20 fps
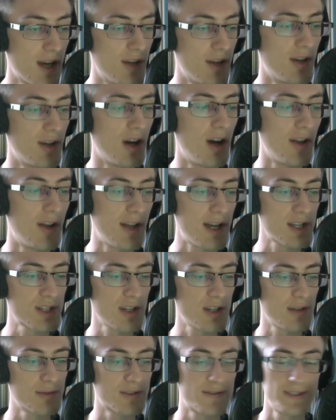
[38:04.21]
No, that
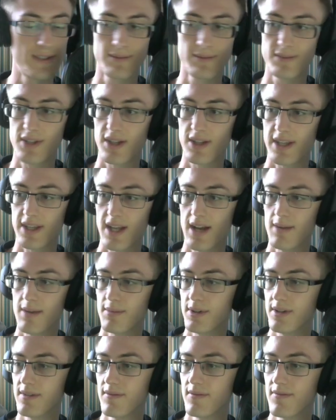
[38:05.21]
shot was filmed on the
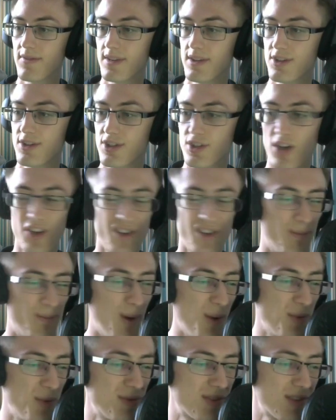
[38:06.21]
camera, just on a
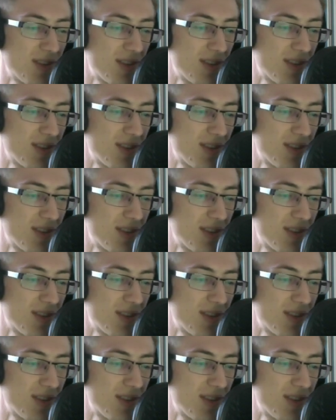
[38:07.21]
boat.